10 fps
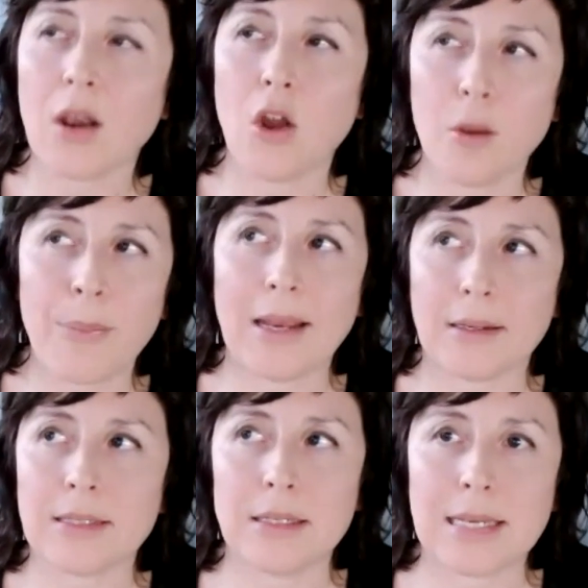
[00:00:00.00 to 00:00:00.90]
quite a lot
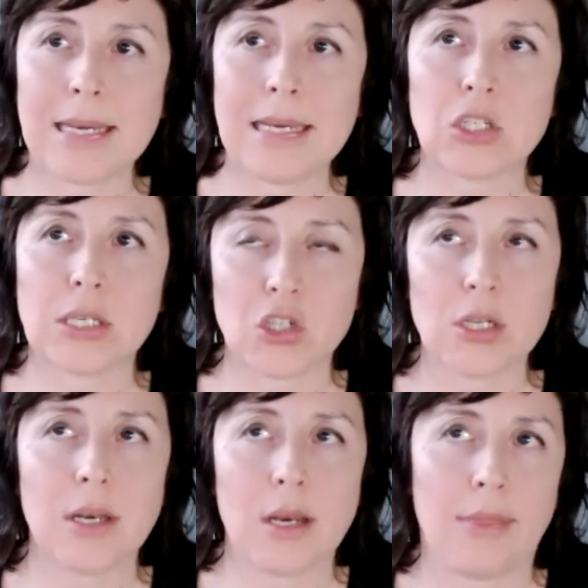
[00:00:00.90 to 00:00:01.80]
packed into each
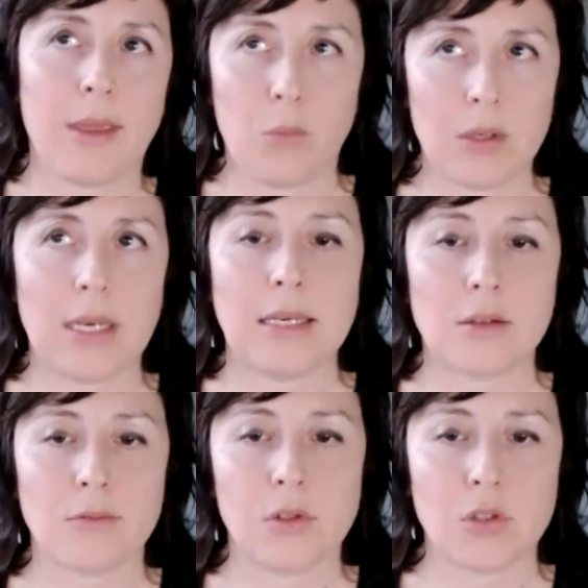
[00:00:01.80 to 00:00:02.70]
session. I think we'd need
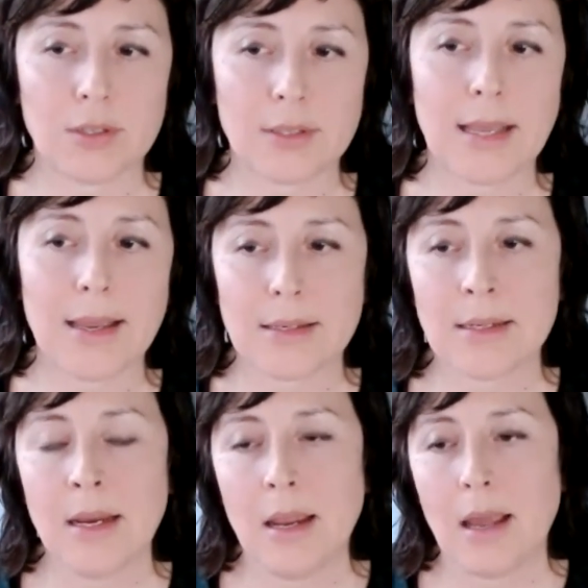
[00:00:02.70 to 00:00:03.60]
to reduce that,
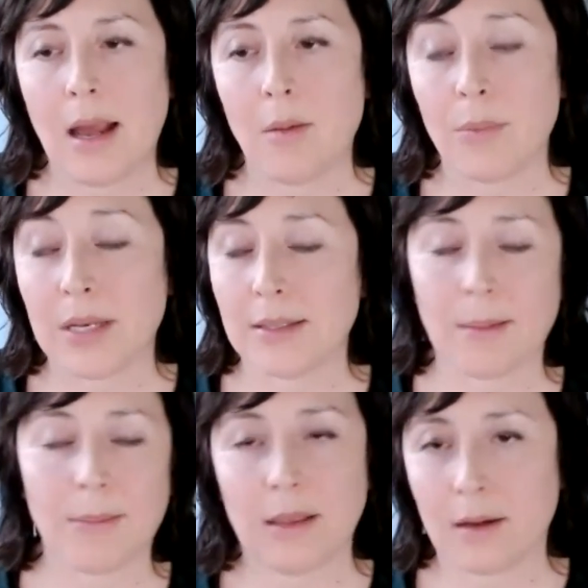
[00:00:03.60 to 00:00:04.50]
um, but it's
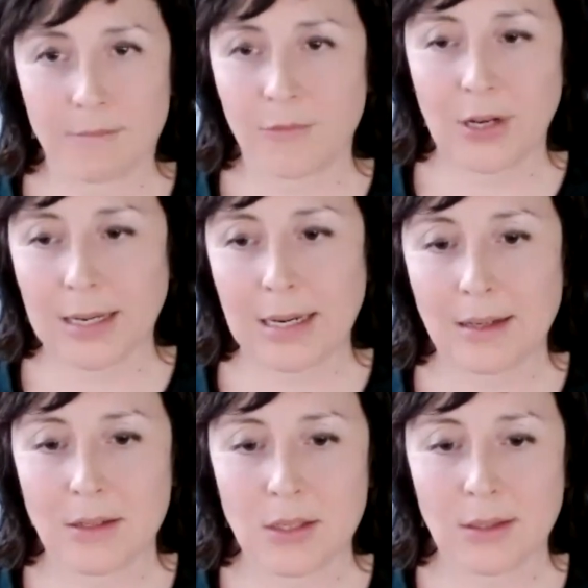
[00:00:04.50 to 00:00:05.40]
something that I'm really
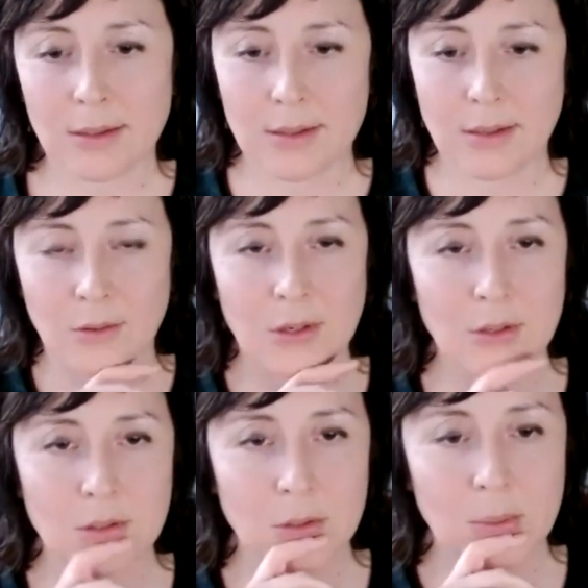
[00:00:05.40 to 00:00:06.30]
keen to to look
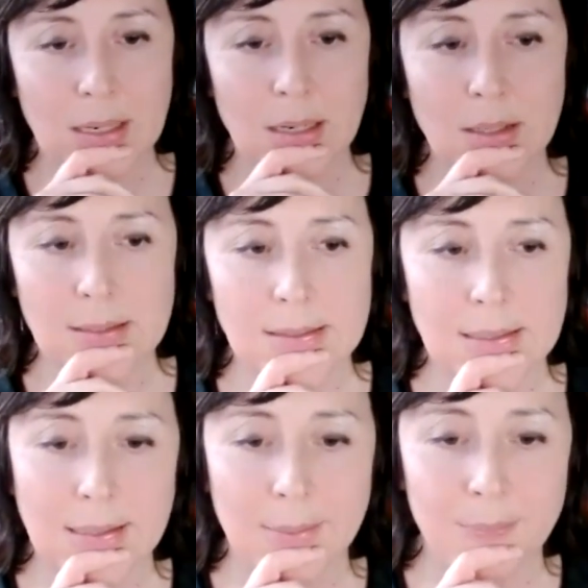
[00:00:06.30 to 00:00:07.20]
at doing because,
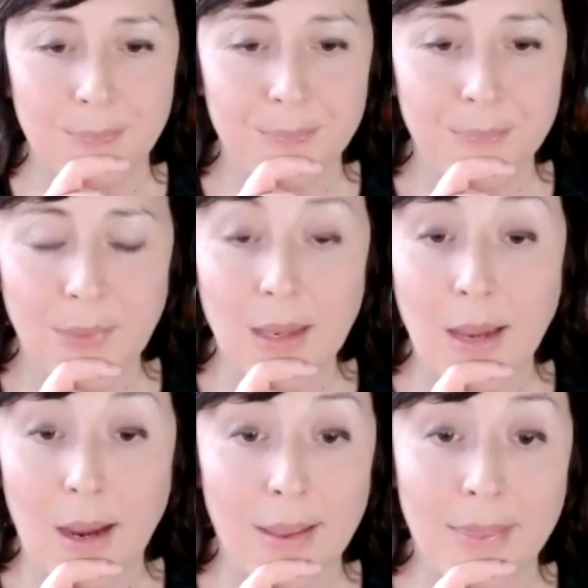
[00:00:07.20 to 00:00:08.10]
um,
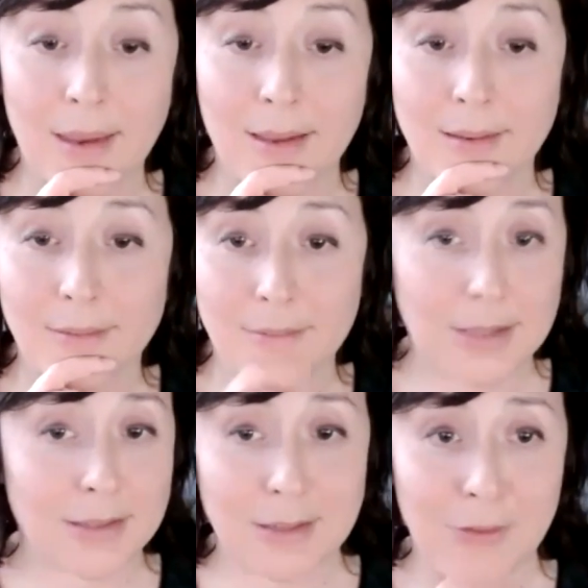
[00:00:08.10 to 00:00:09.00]
yeah, I think
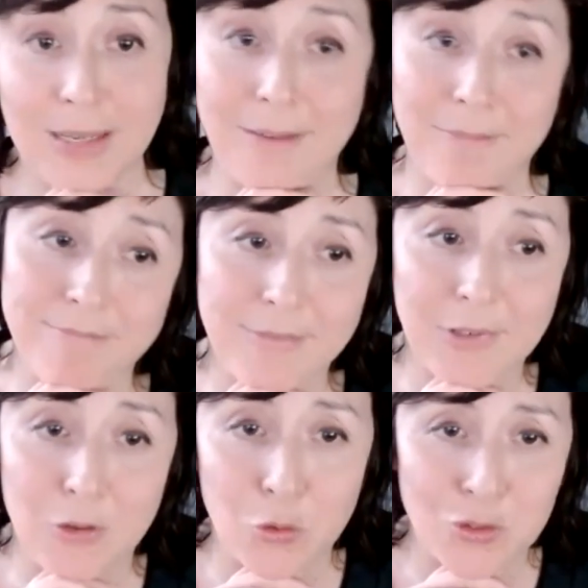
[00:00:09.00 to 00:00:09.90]
there's definitely
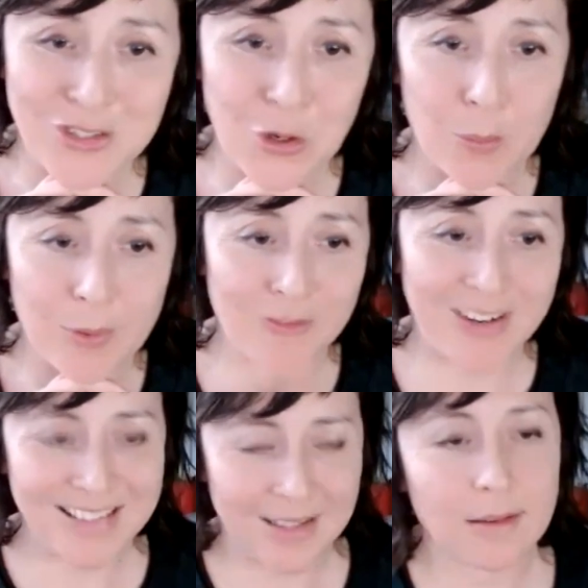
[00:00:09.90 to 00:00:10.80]
good scope and
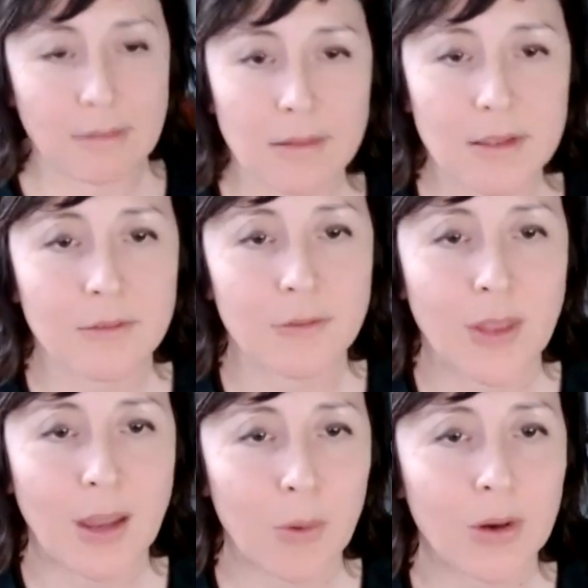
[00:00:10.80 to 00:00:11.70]
reason to,
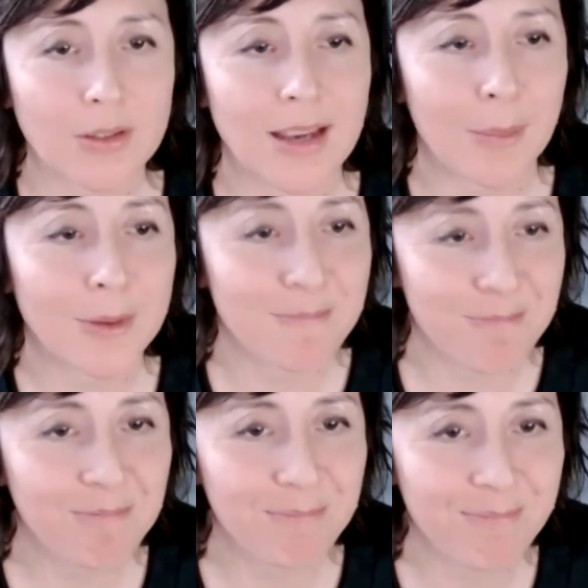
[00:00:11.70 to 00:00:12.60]
for that work to happen.